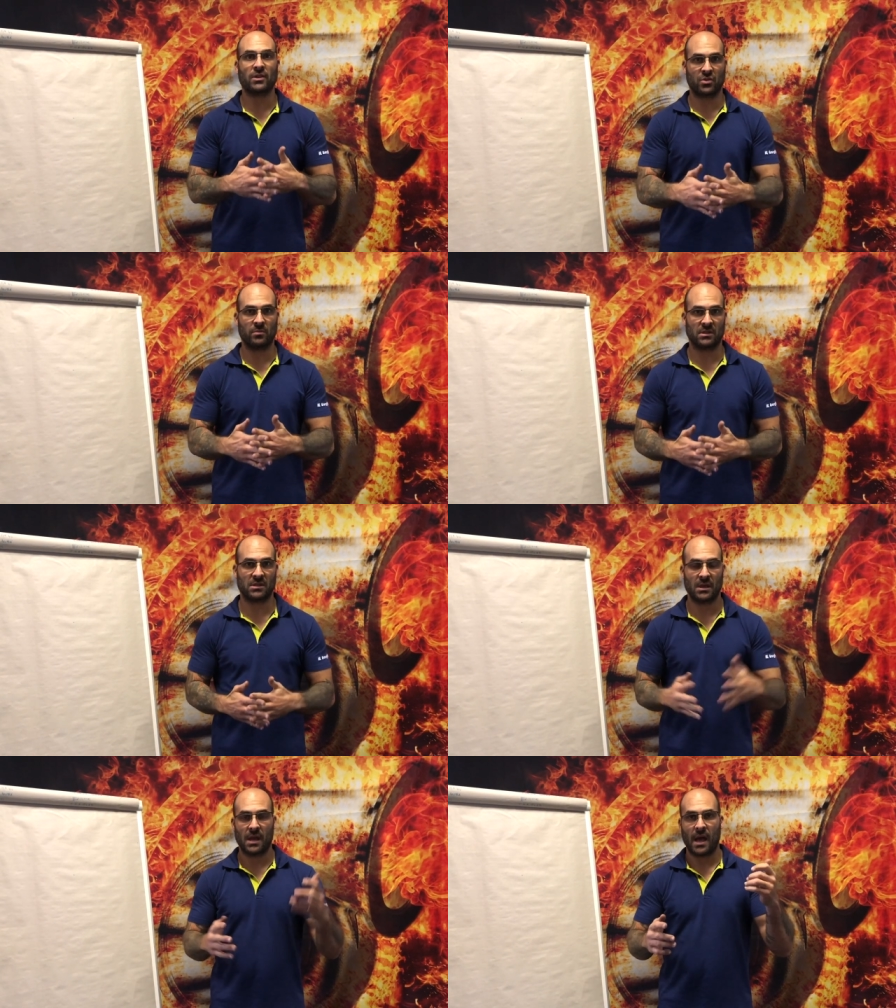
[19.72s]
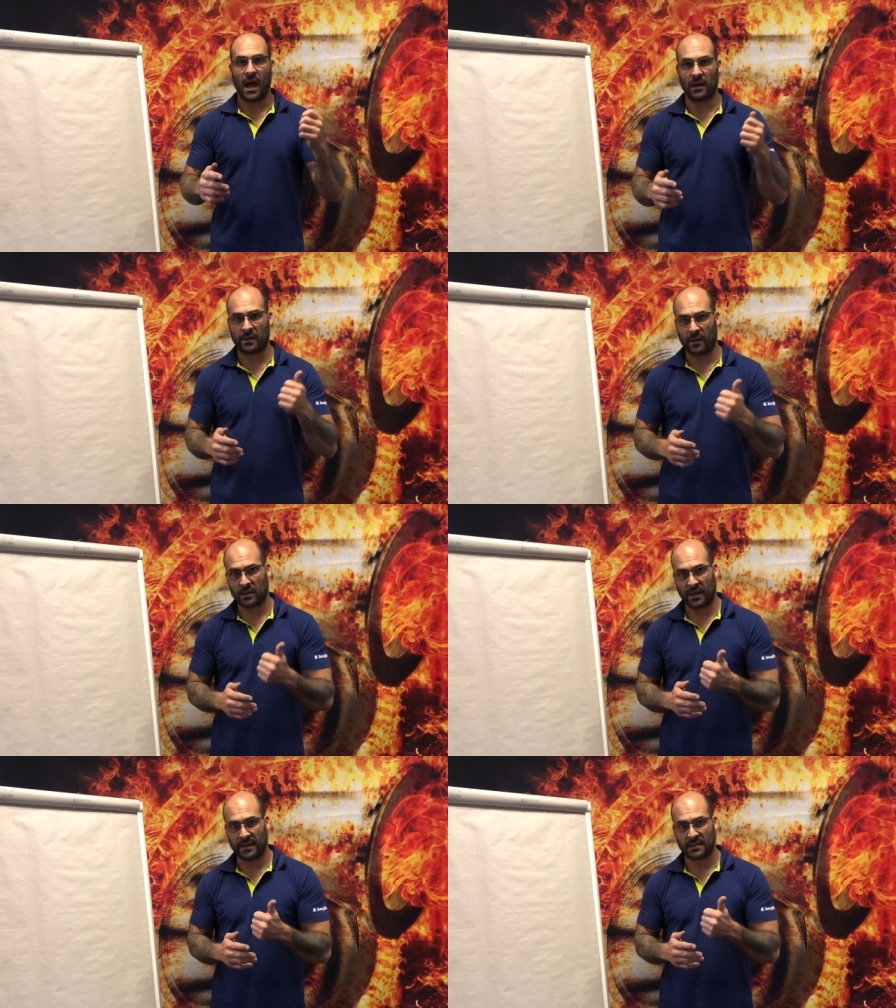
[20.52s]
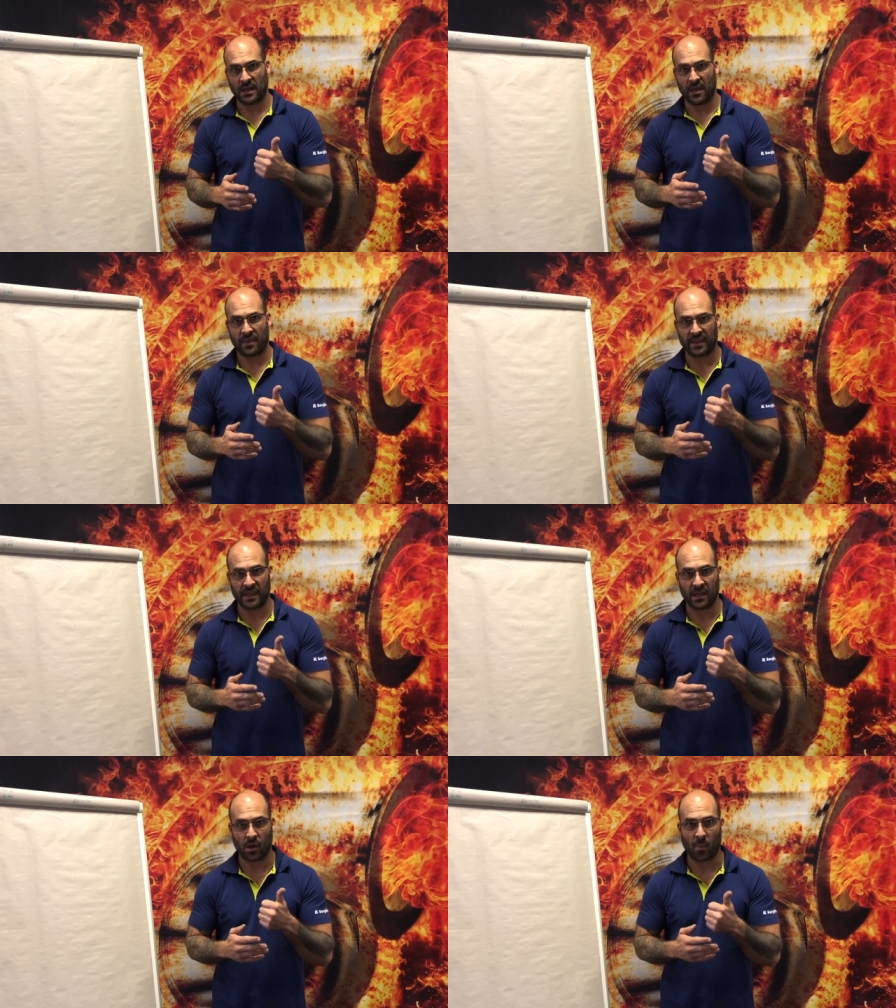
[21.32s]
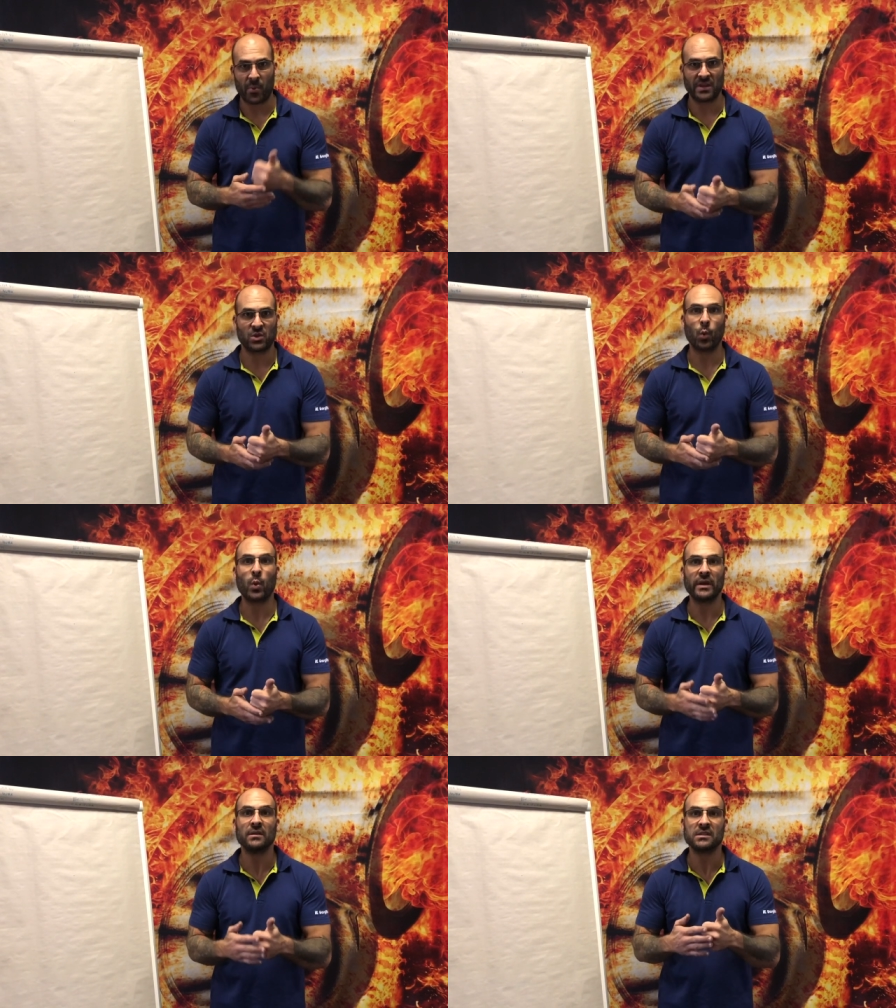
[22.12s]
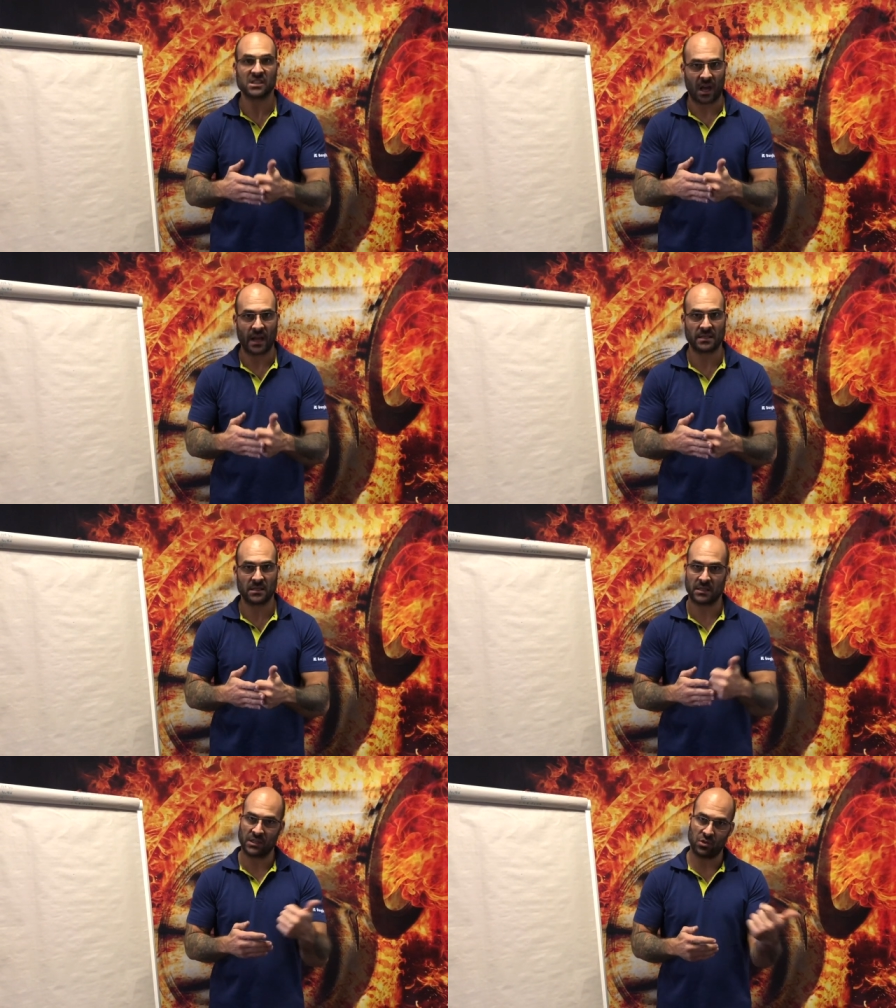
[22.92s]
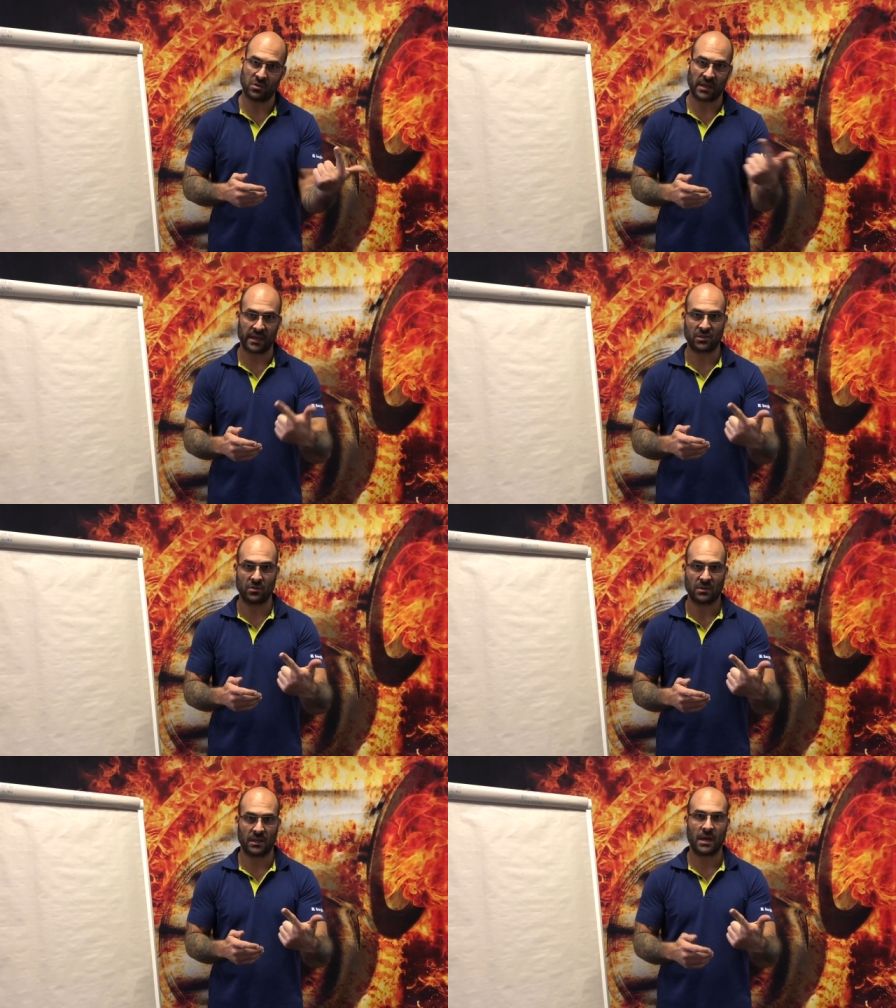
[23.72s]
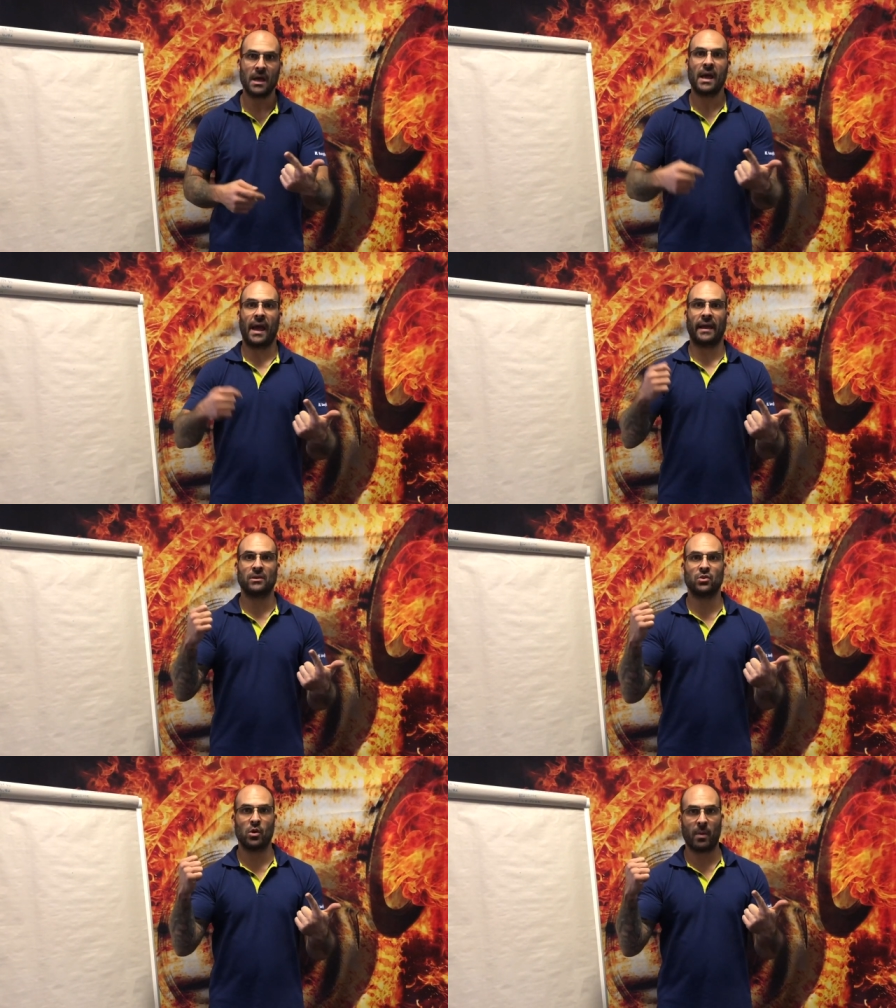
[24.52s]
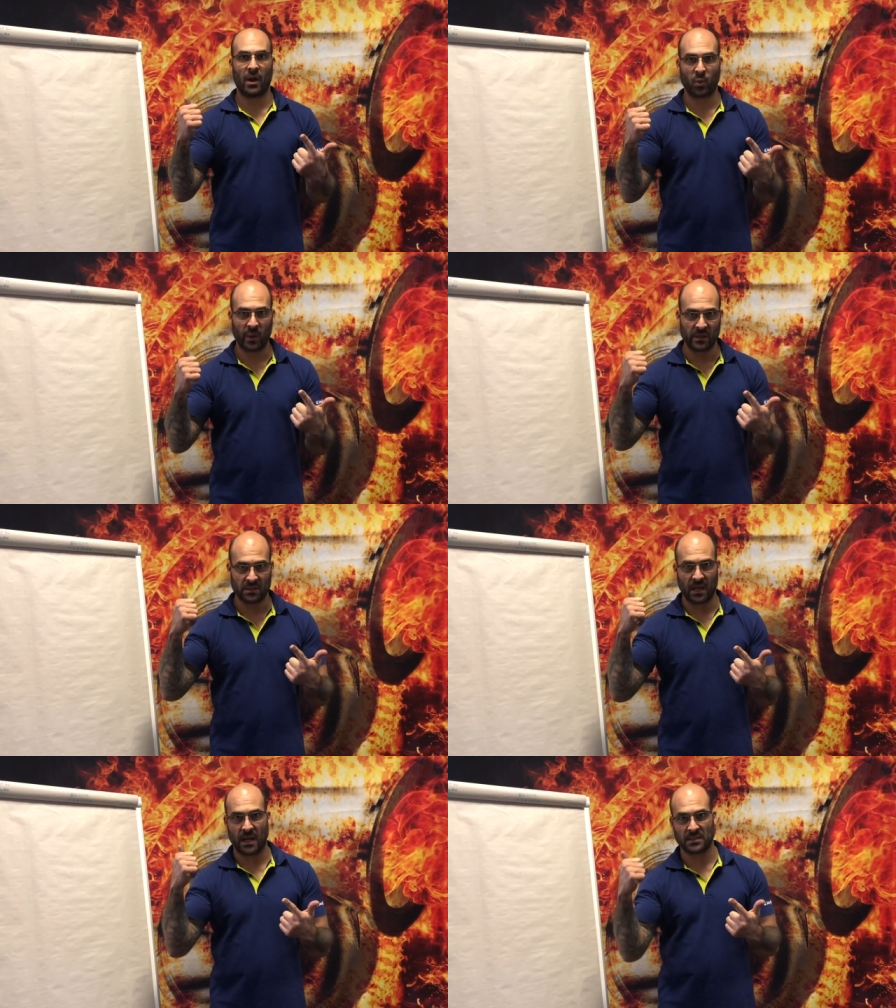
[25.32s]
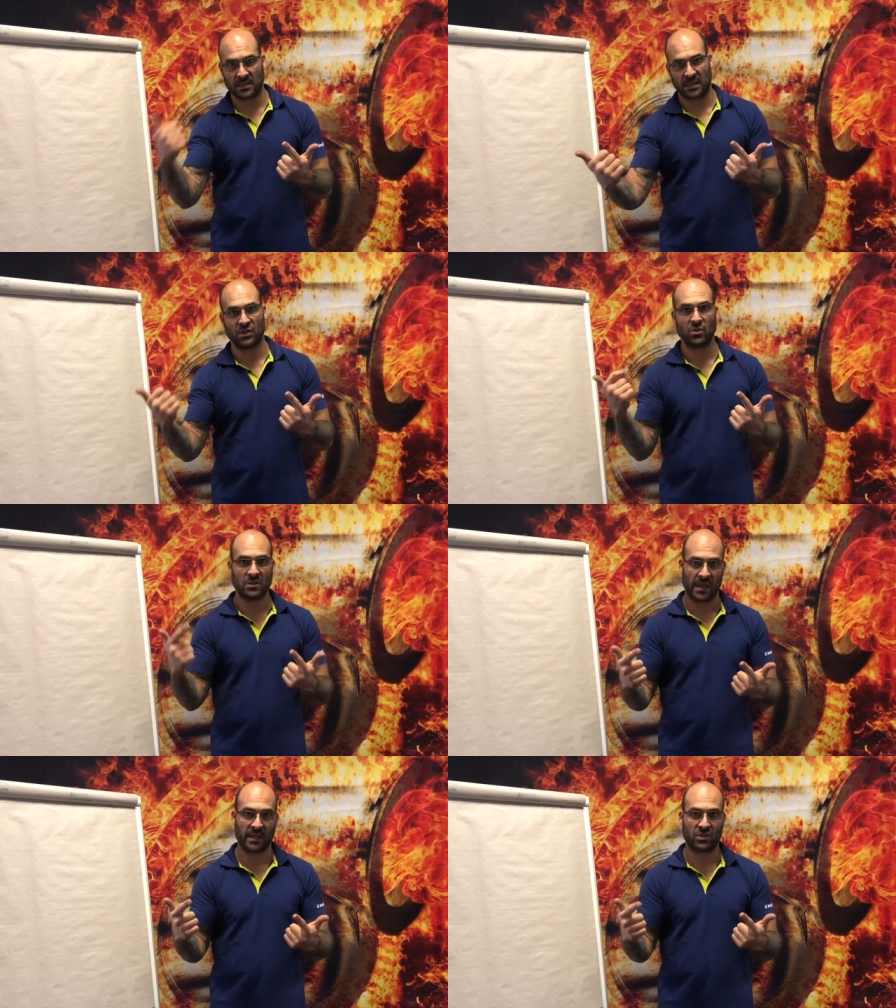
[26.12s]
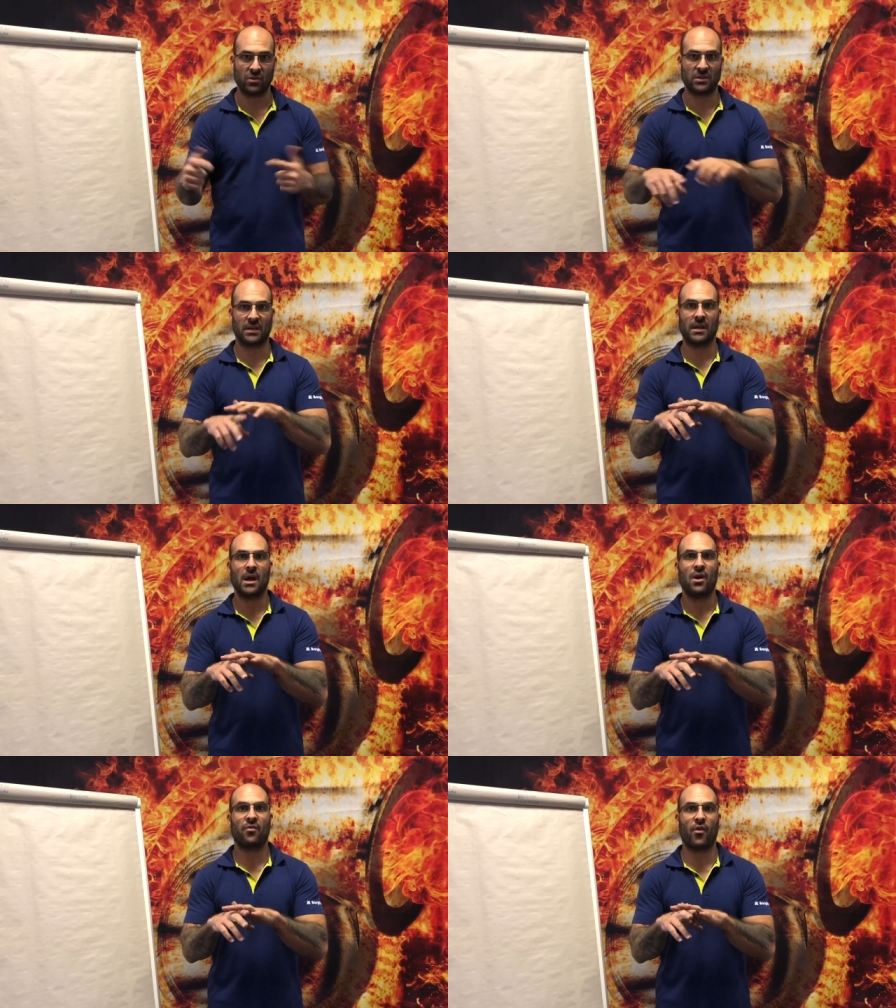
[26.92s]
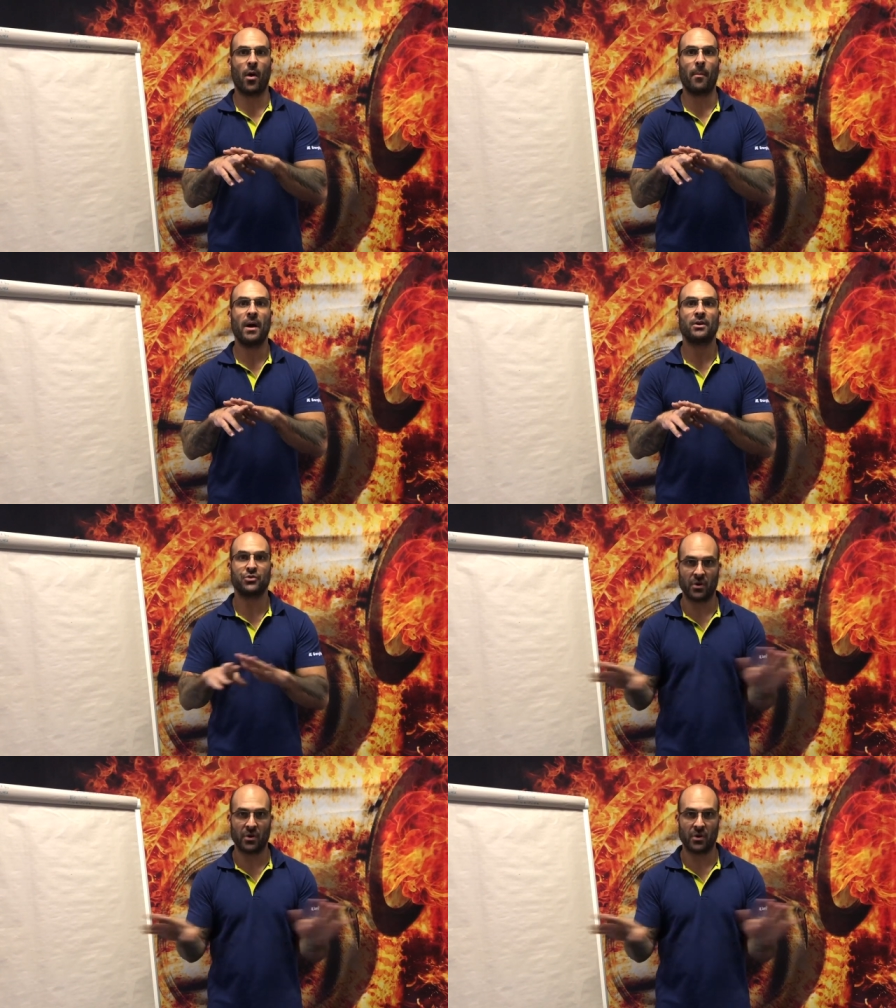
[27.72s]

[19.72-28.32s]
Trims, how to calculate the compressor wheel sizes, inducer, exducer, and turbine wheel sizes, inducer, exducer from